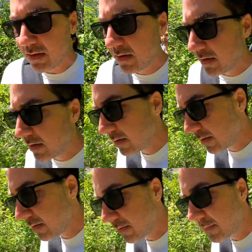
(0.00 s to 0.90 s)
But hey, we
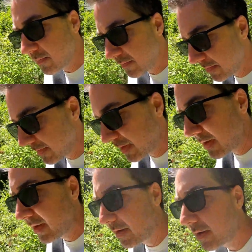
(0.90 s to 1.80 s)
found a sandy
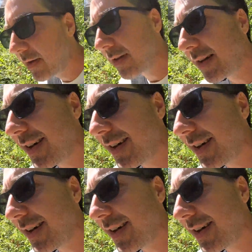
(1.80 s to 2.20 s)
beach. You can go